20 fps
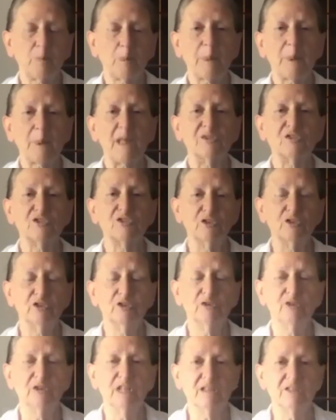And so you
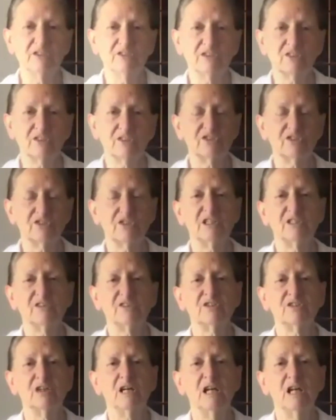get
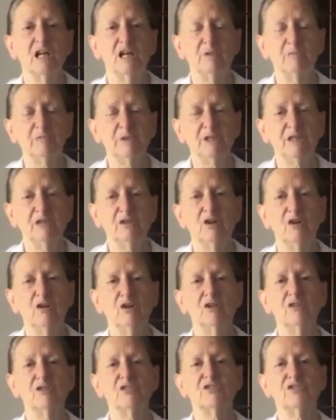success
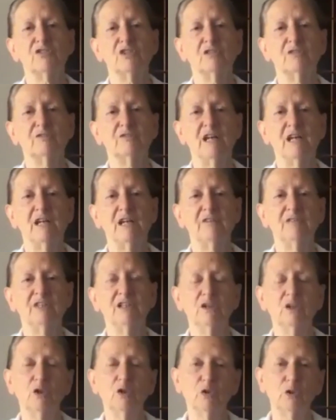because of
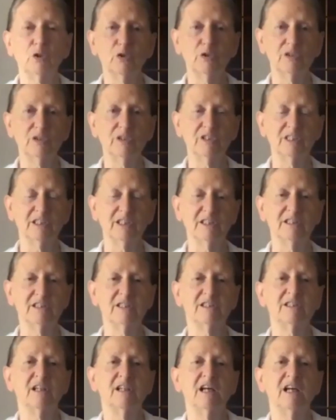having earned
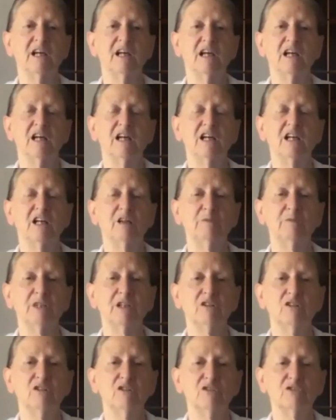it.
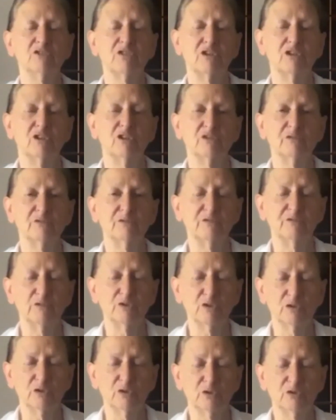because of
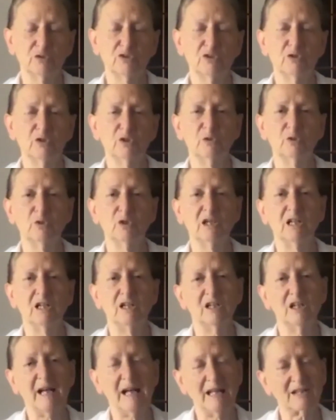good
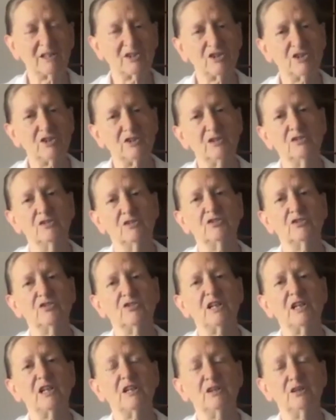actions
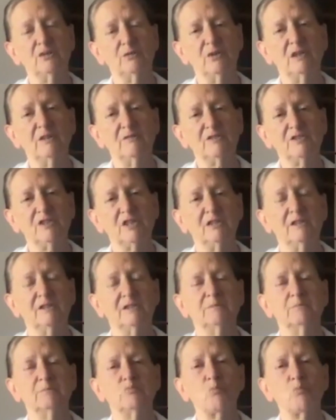that you have
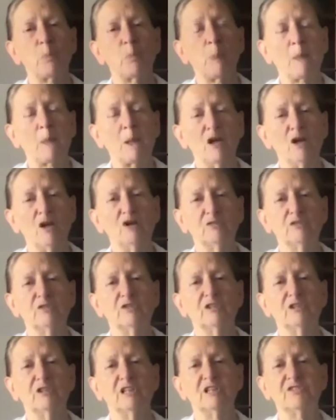done
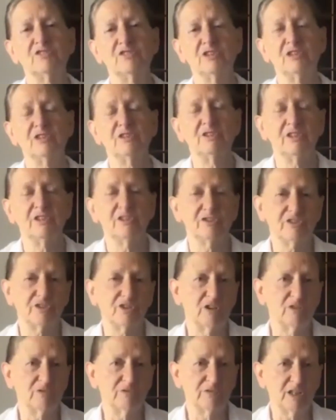over a series
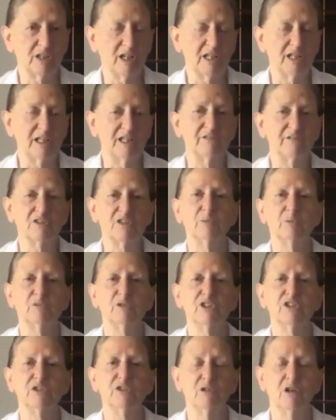of lives, in
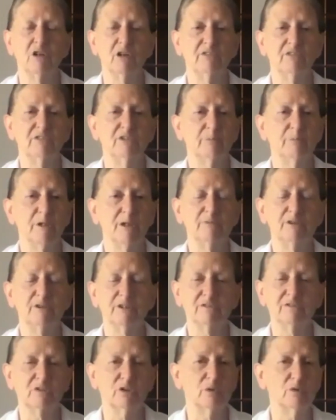which you can't remember,
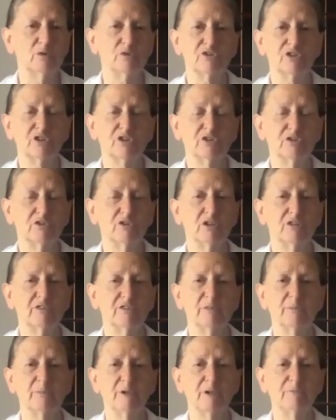of course, because you can't
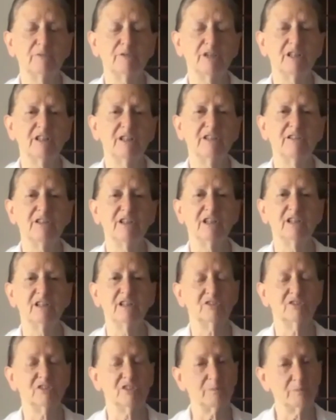remember anything
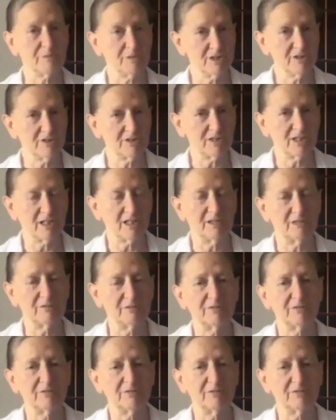except this life.